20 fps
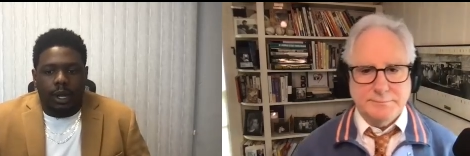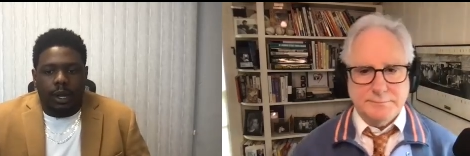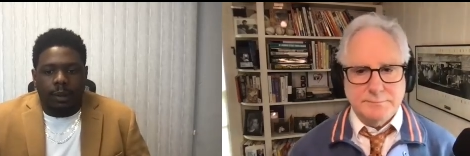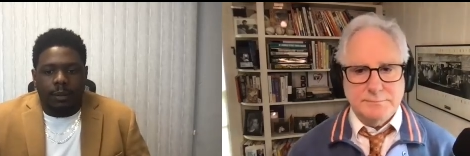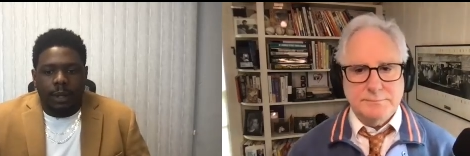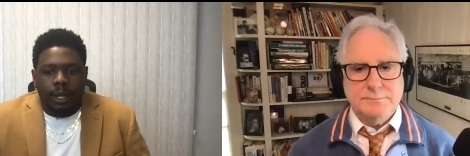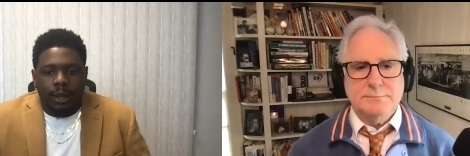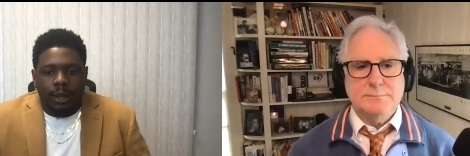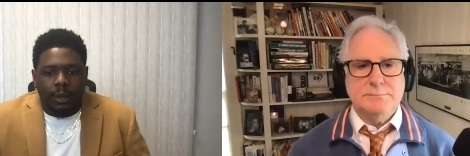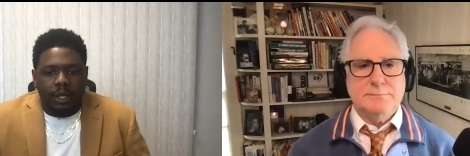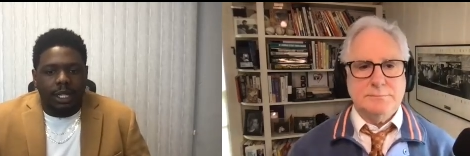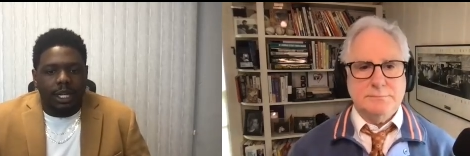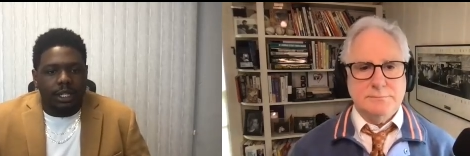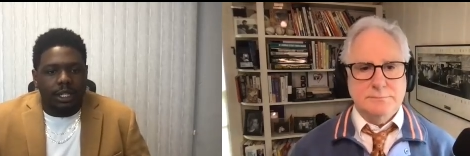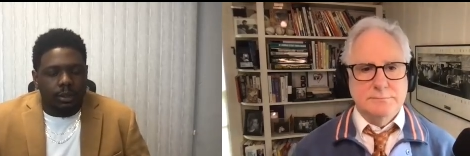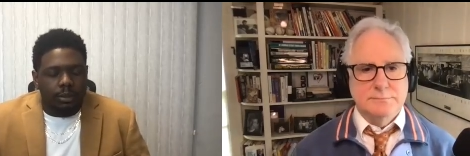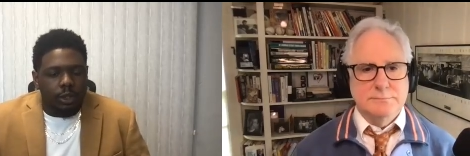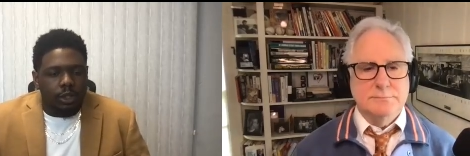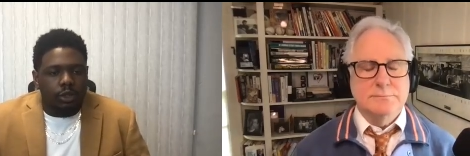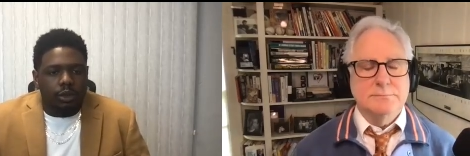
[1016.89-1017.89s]
Speaker 1: Um, but
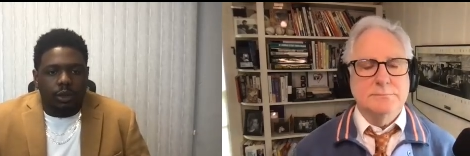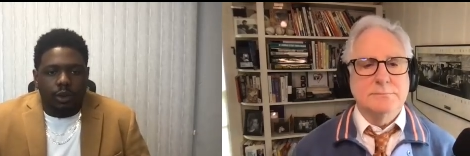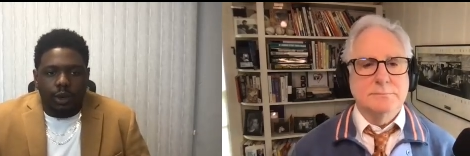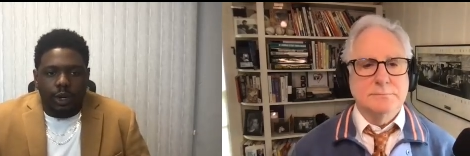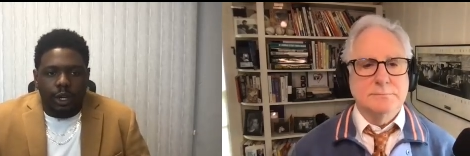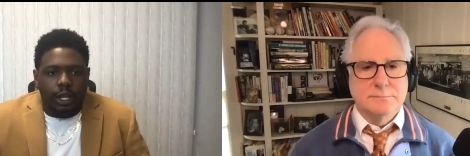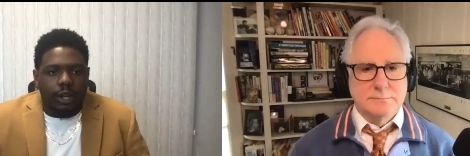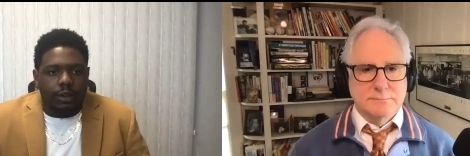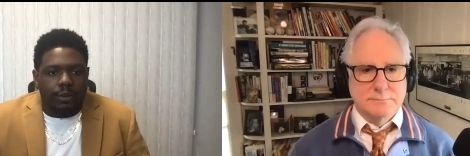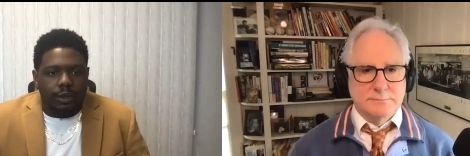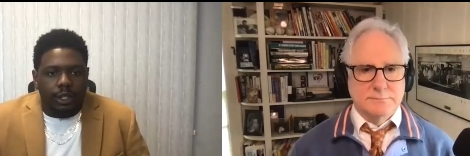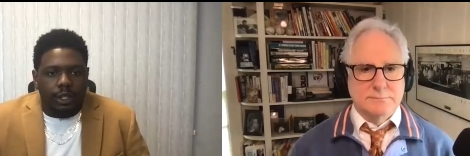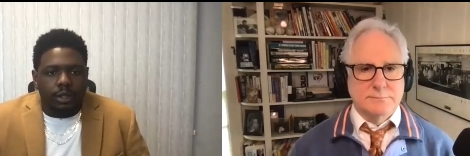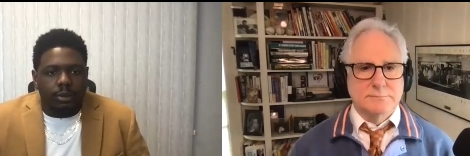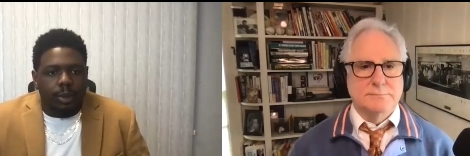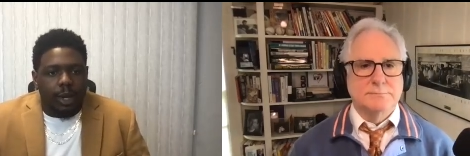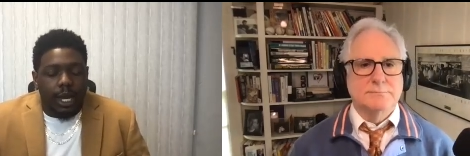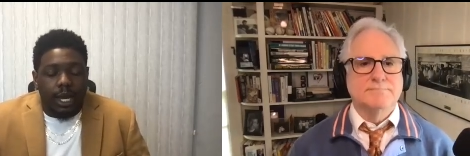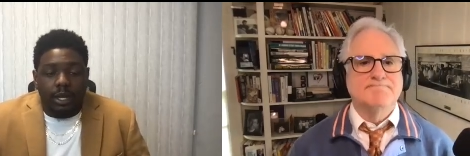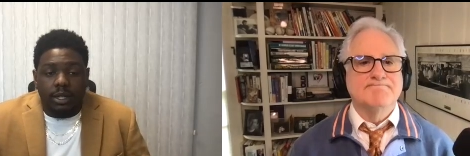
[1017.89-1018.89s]
that's the majority of it,
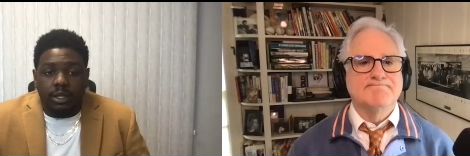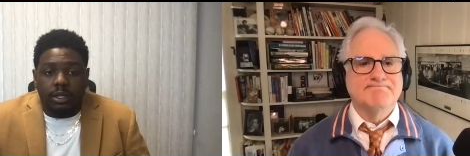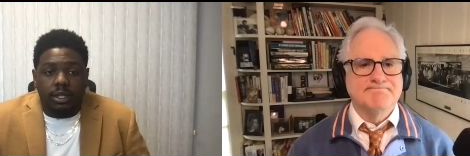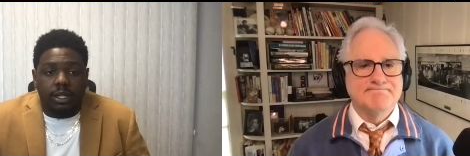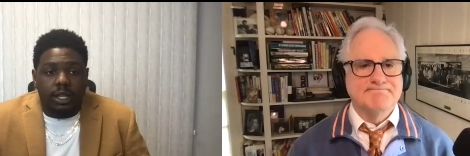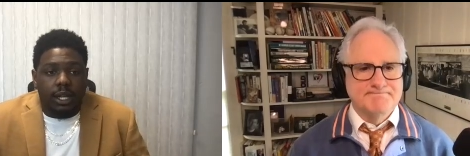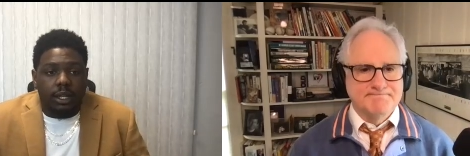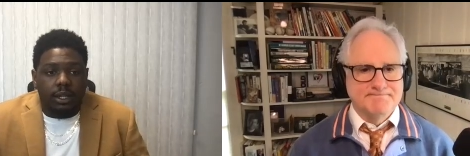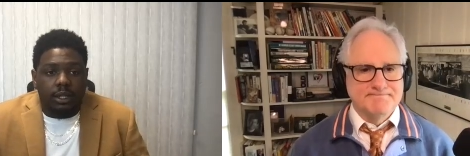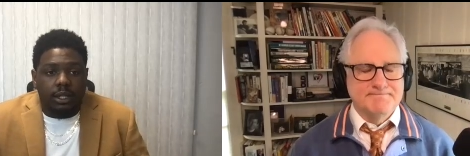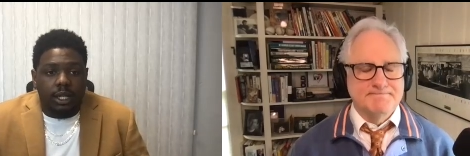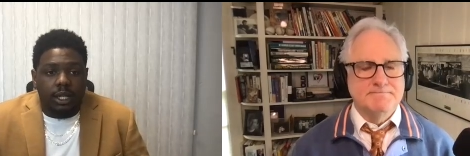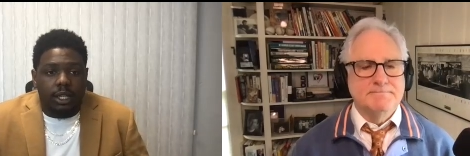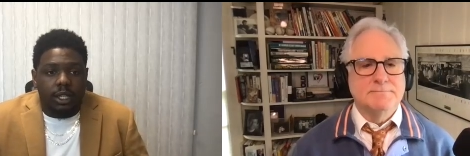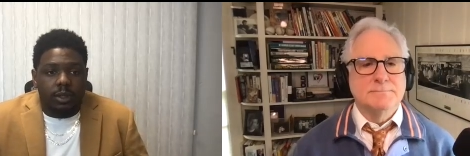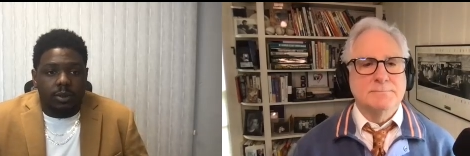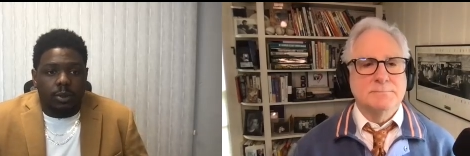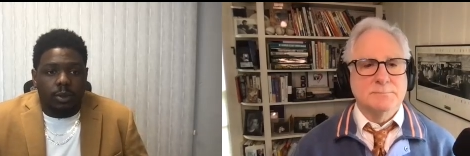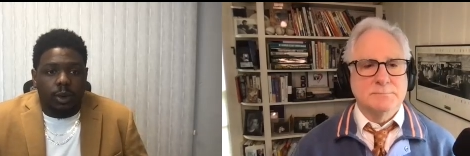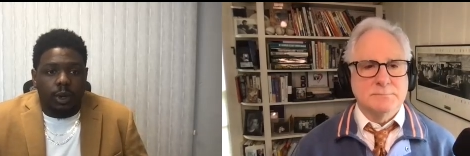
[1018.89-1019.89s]
is buyers and sellers at
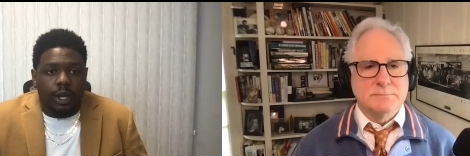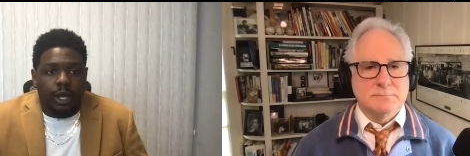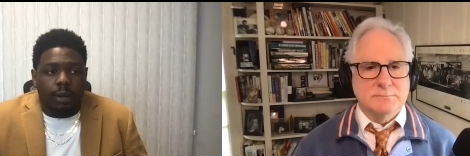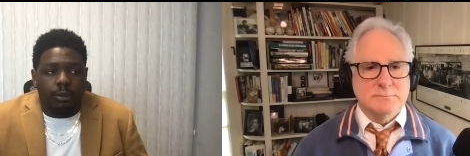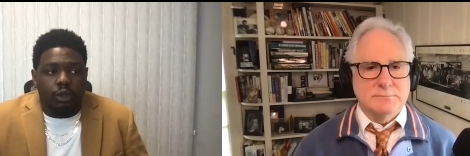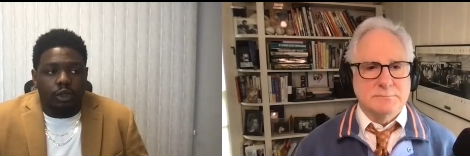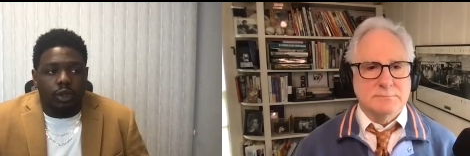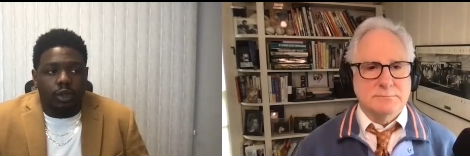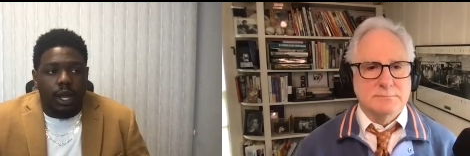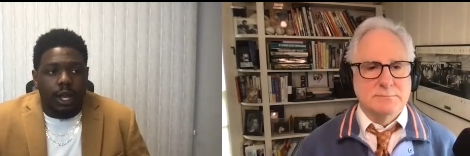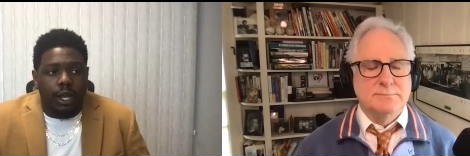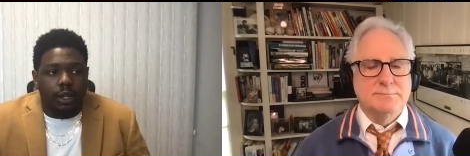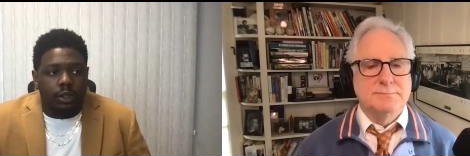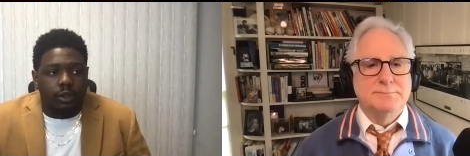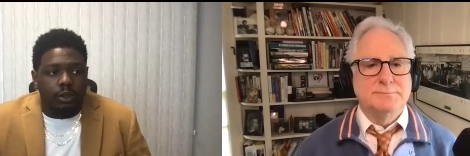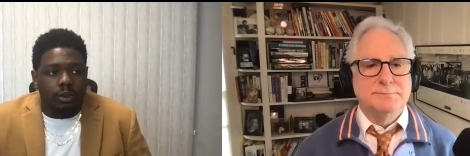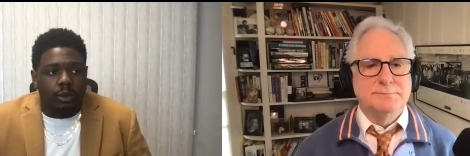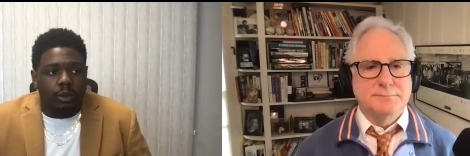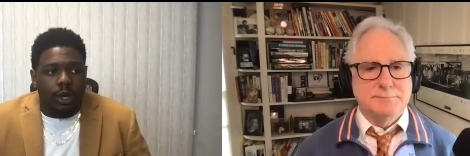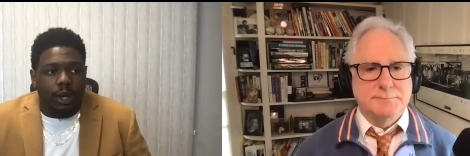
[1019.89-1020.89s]
this point. I'm trying
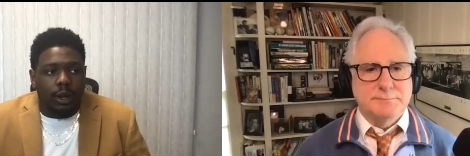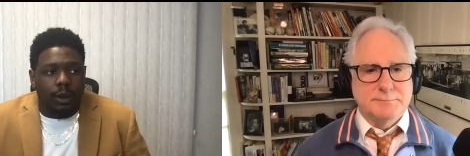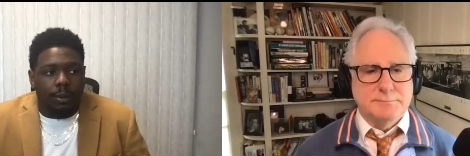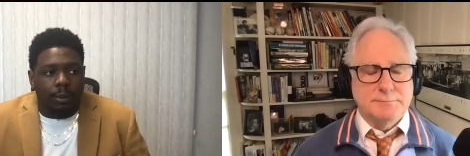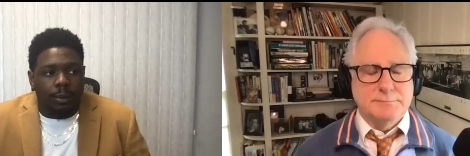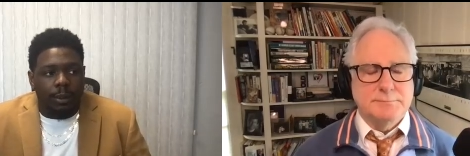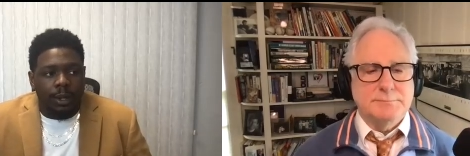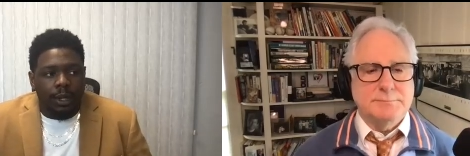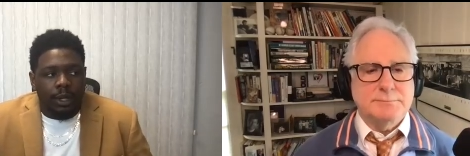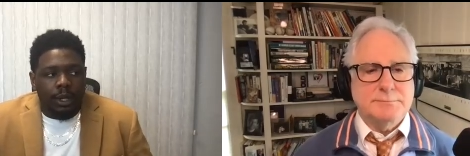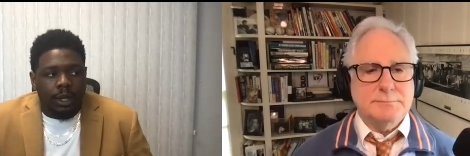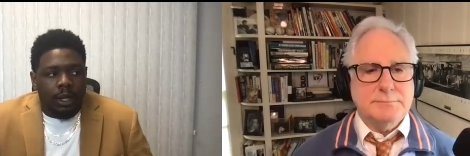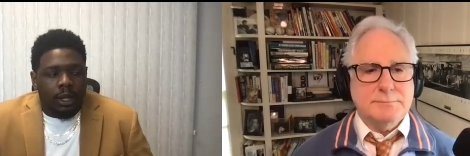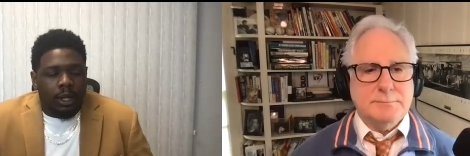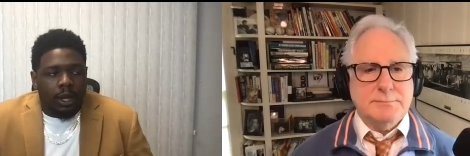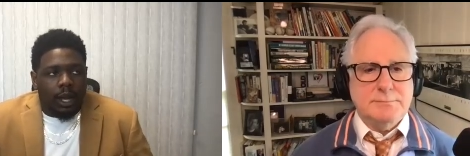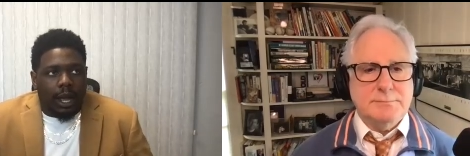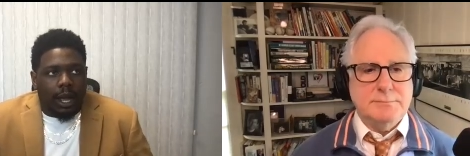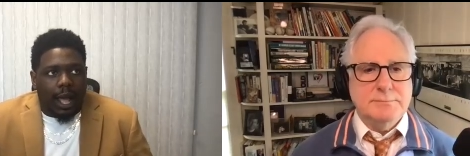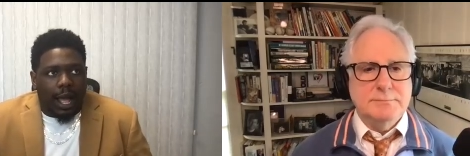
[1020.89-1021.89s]
to, um,
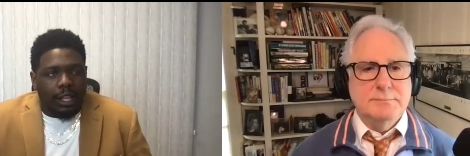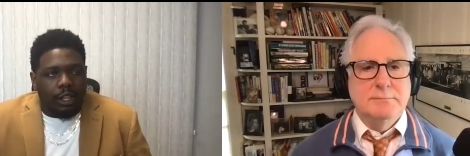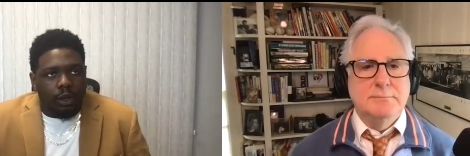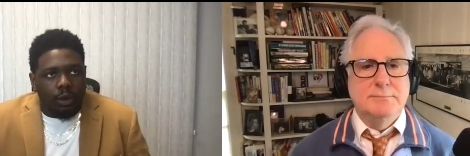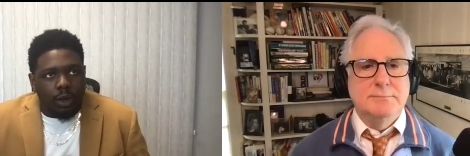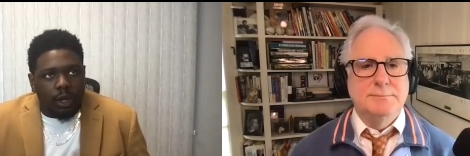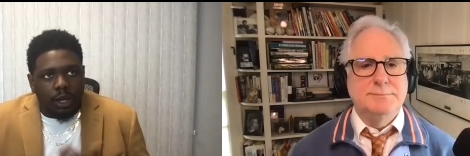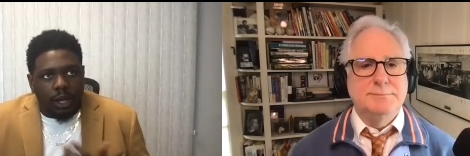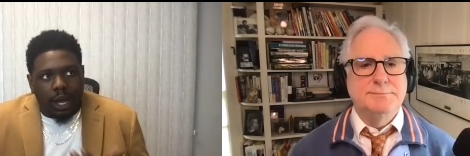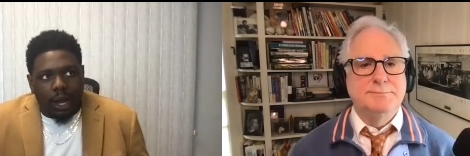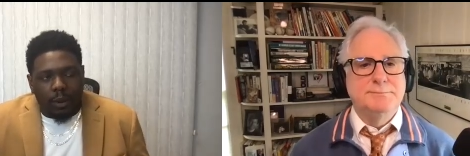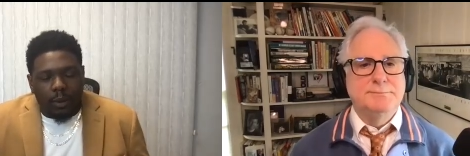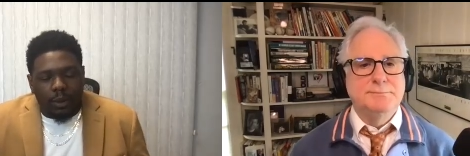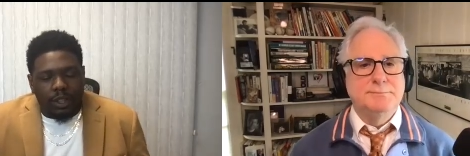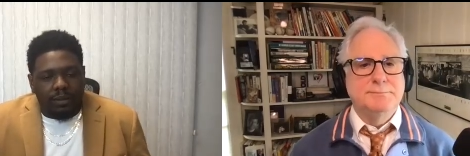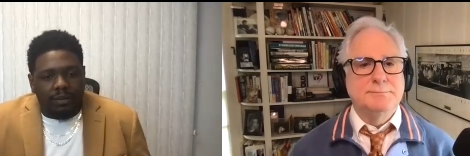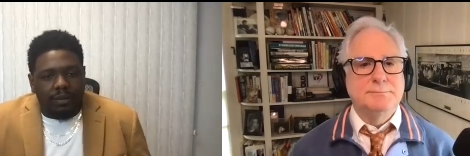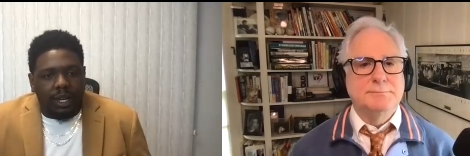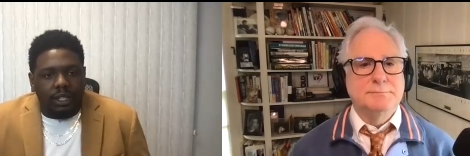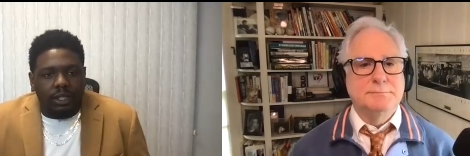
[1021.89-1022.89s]
I, I do a lot
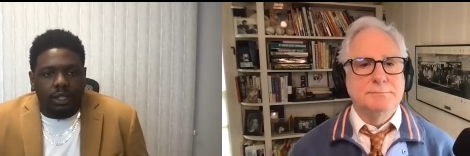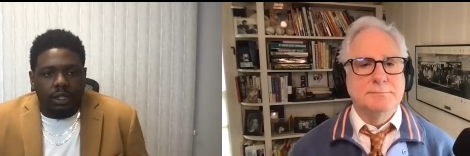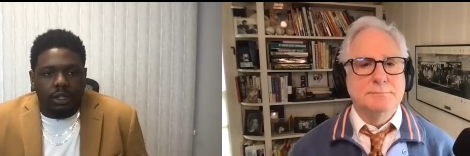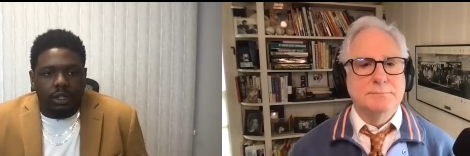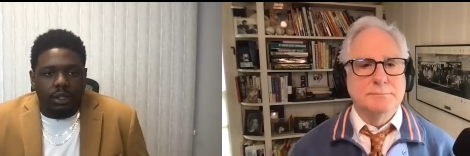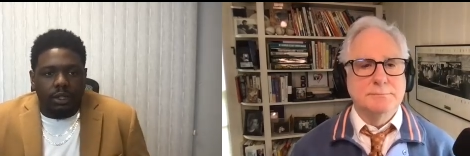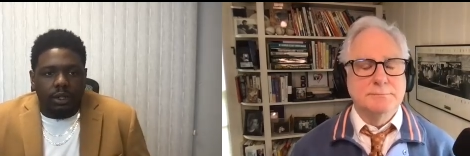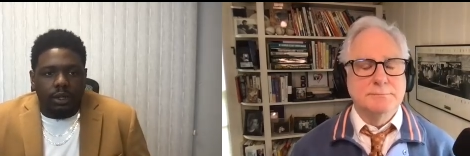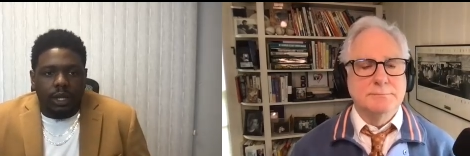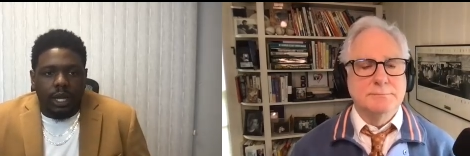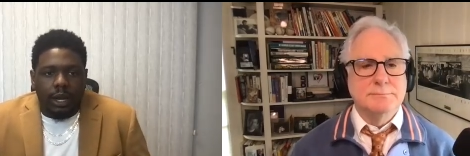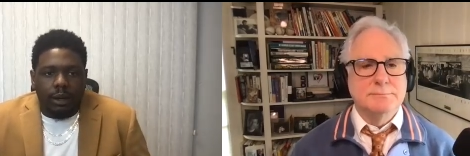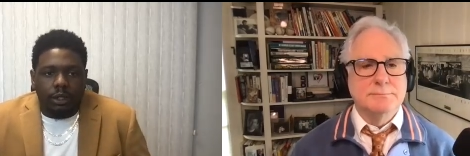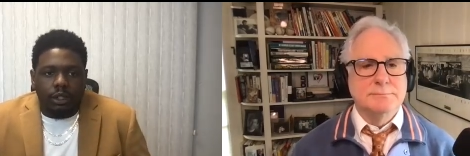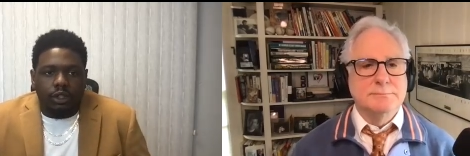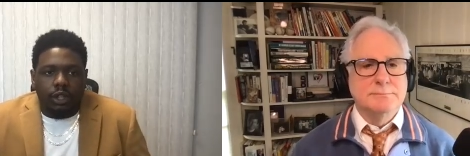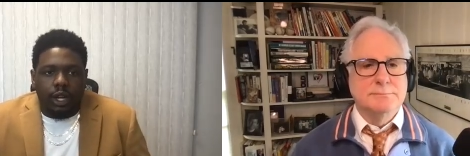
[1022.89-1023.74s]
with investors. So now it's